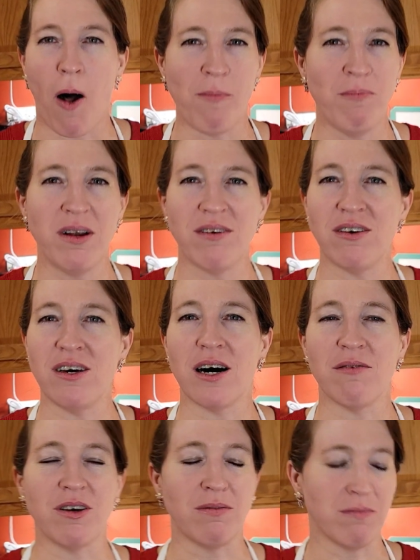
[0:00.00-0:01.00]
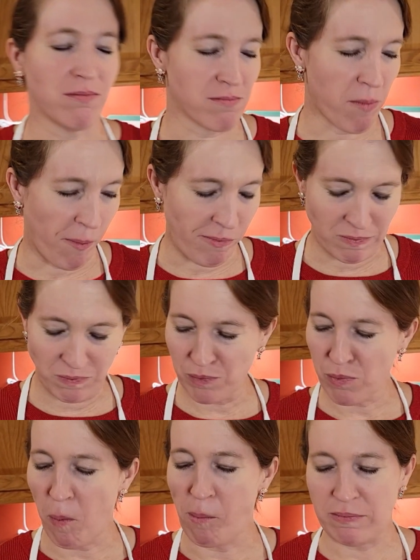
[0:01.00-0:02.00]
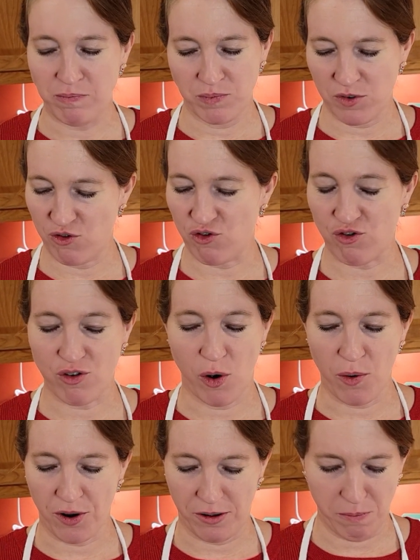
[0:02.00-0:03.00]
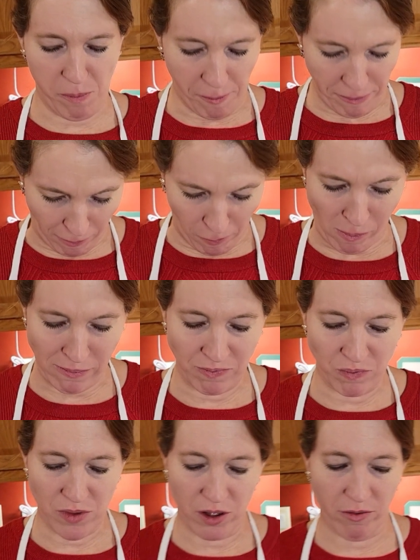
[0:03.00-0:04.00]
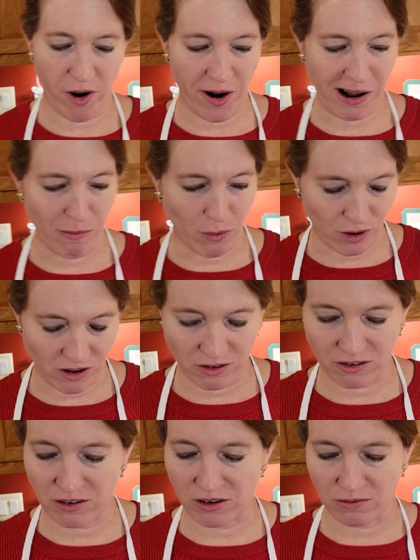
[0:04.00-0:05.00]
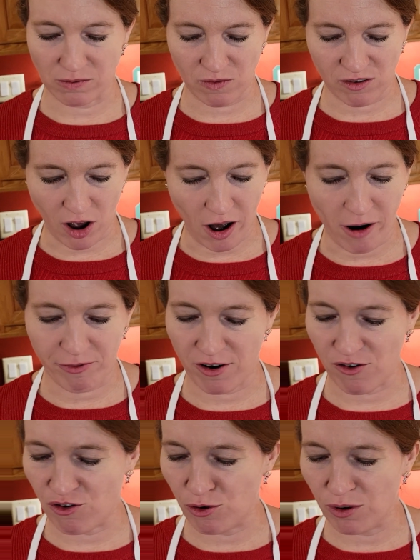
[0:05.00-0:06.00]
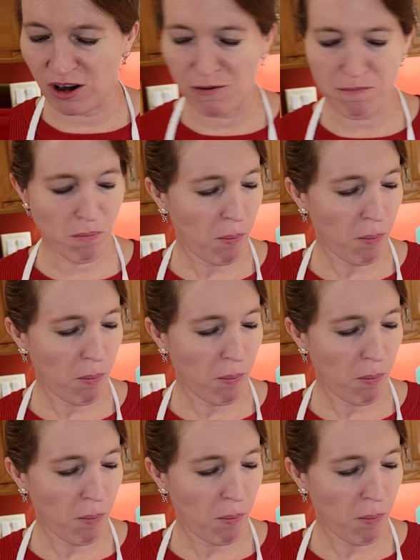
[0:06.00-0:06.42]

Minty heaven. They're so good. They're very moist and soft and chewy.